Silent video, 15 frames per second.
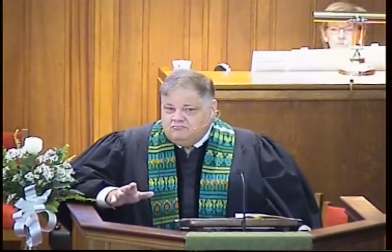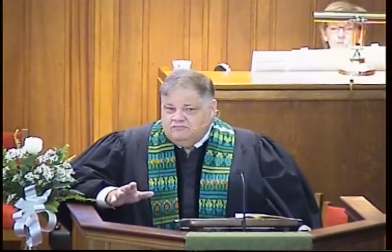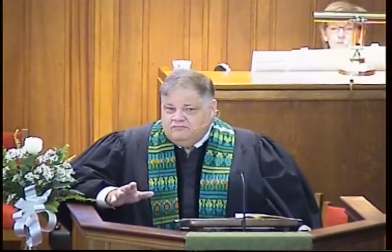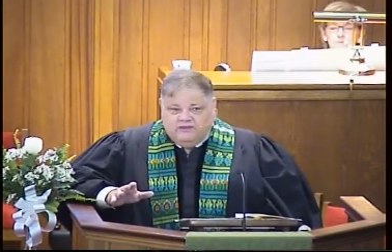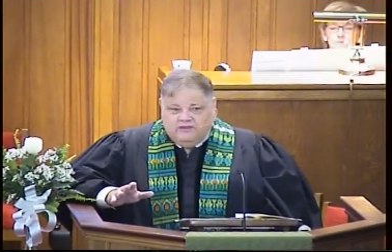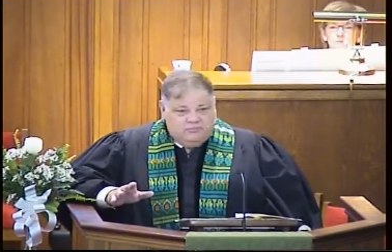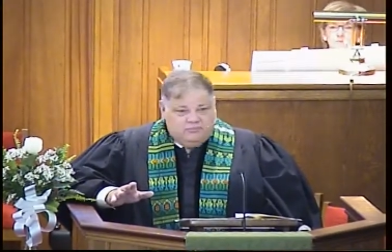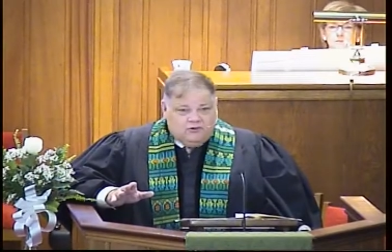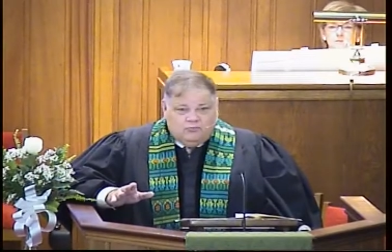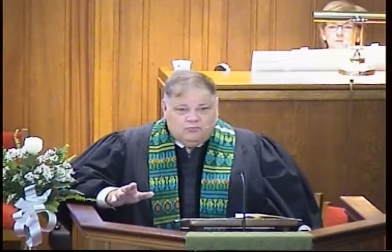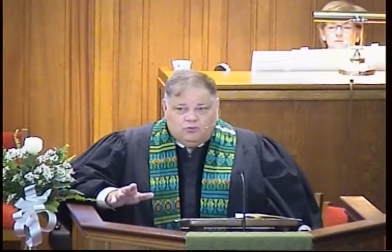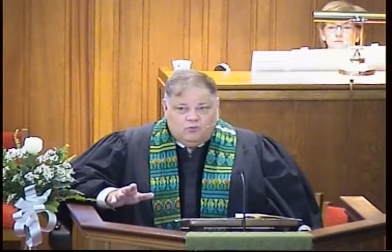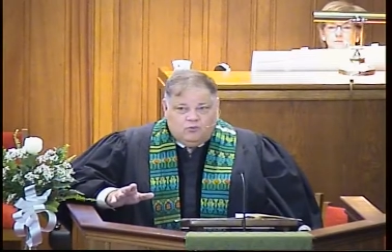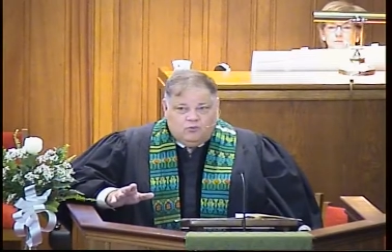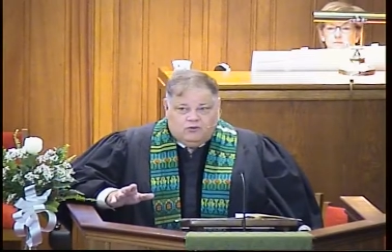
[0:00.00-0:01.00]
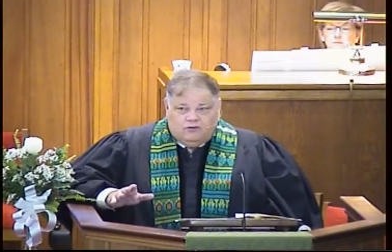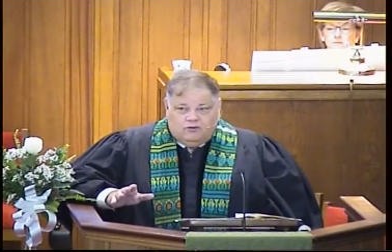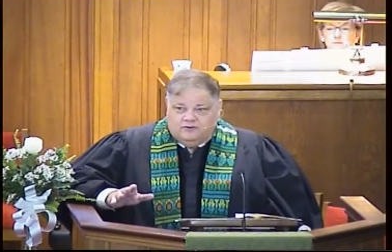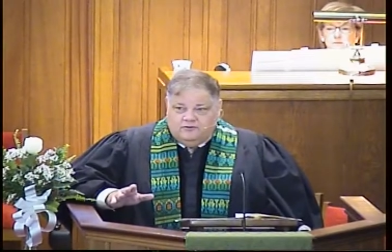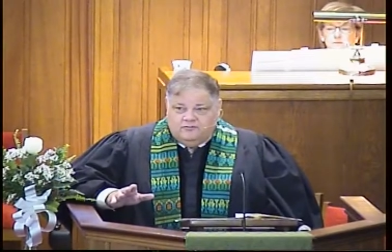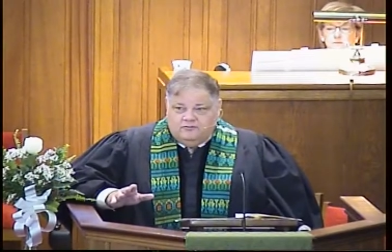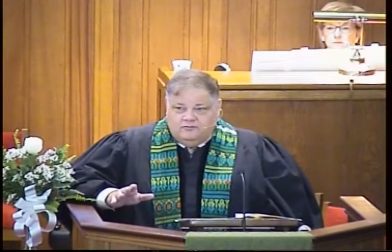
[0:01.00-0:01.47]
they'd been on board
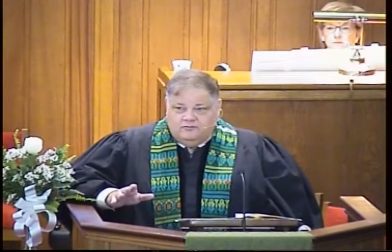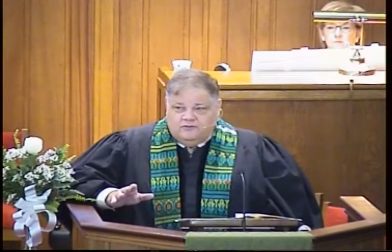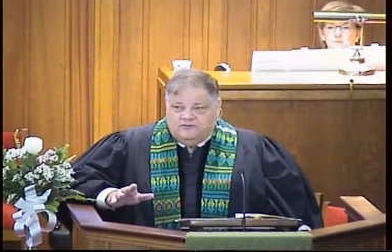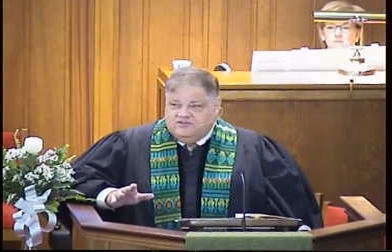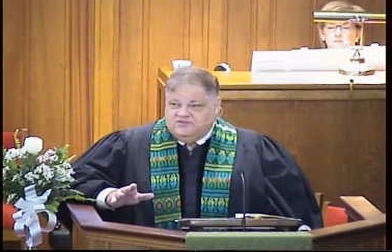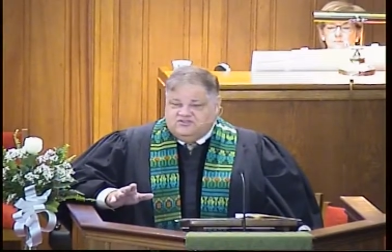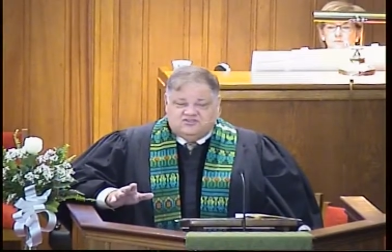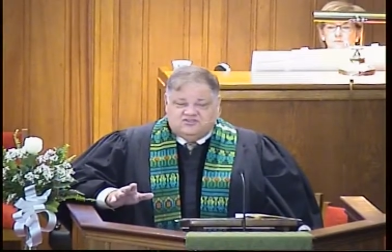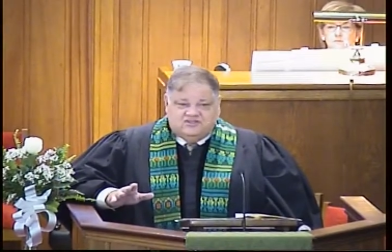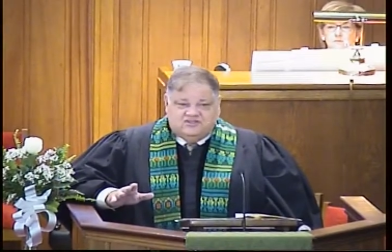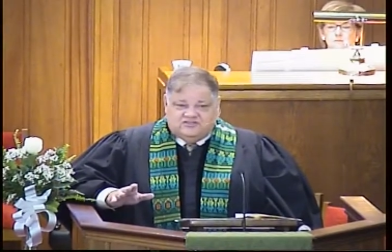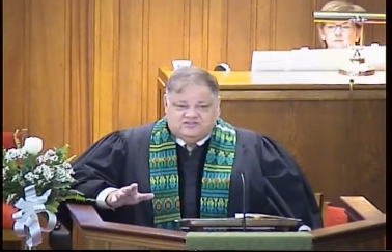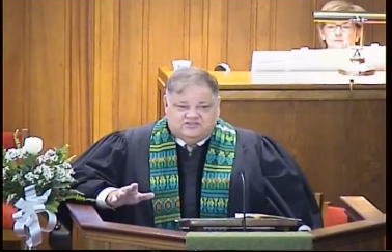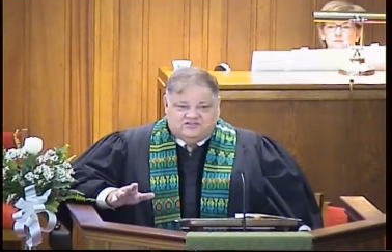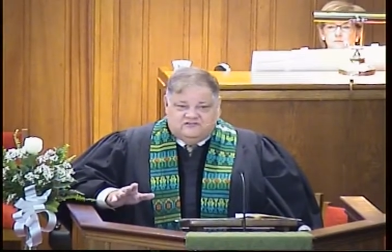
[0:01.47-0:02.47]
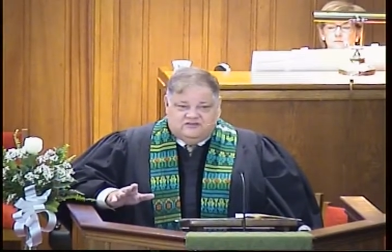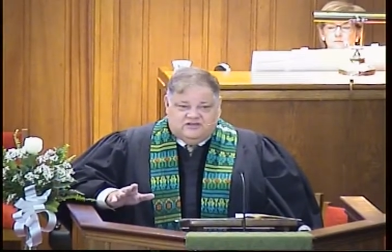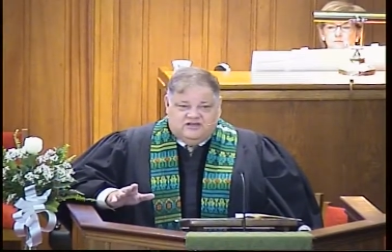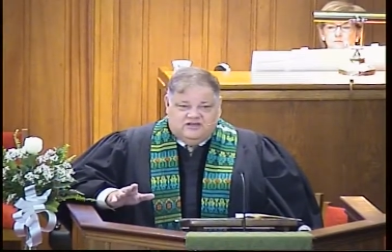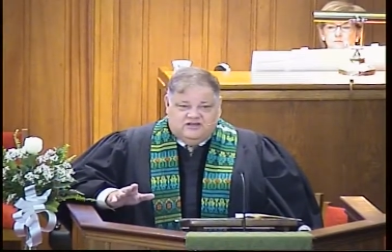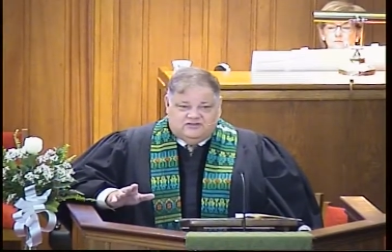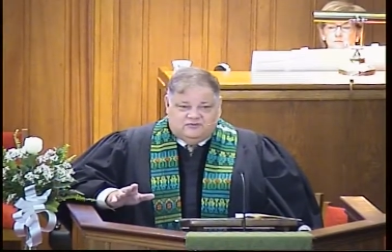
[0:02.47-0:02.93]
with this Jesus of
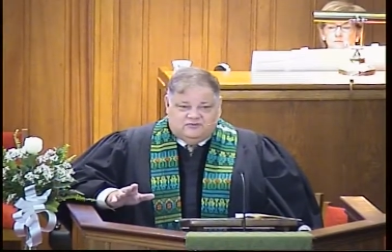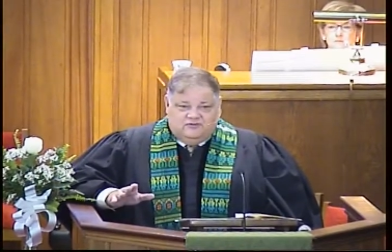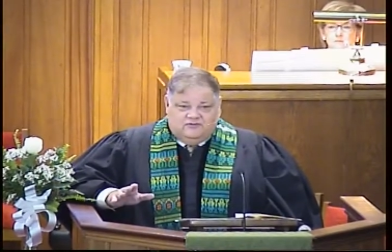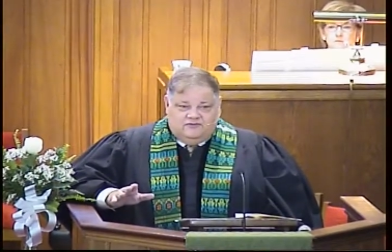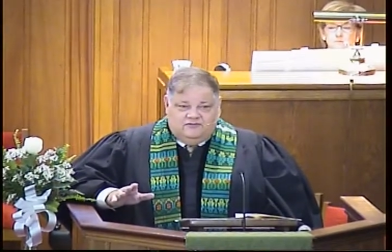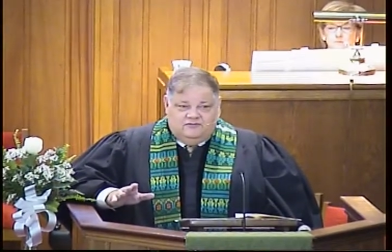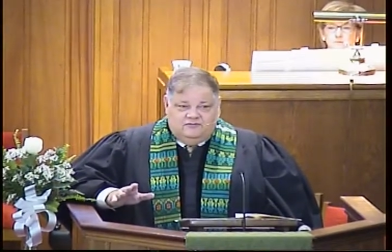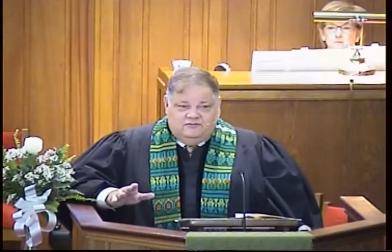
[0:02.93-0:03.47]
Nazareth